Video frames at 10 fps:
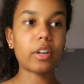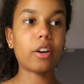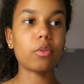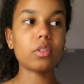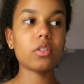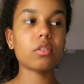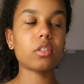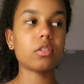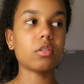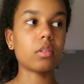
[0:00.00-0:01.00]
I only
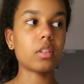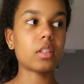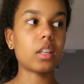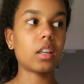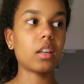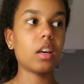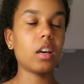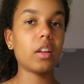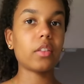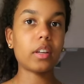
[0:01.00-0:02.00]
started noticing
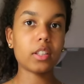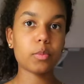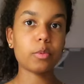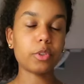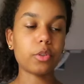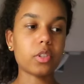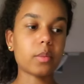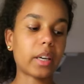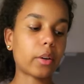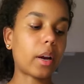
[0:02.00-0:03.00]
that it's been
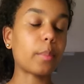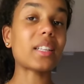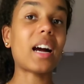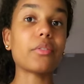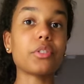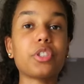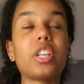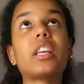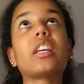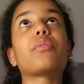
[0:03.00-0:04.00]
reducing my cramps after
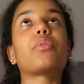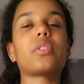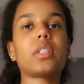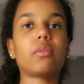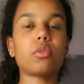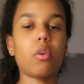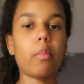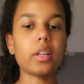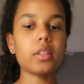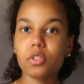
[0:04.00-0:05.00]
taking it for several
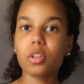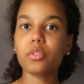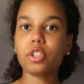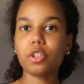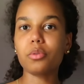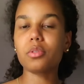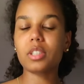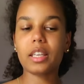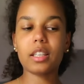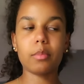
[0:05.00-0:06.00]
months. So if you're new to
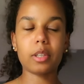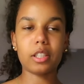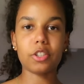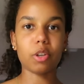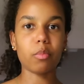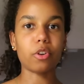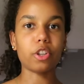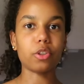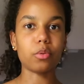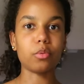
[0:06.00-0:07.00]
taking a magnesium or
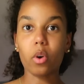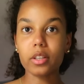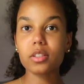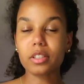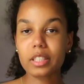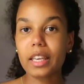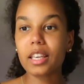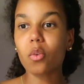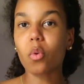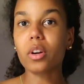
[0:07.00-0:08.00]
you want to start
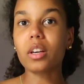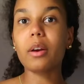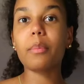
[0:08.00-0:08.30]
taking one,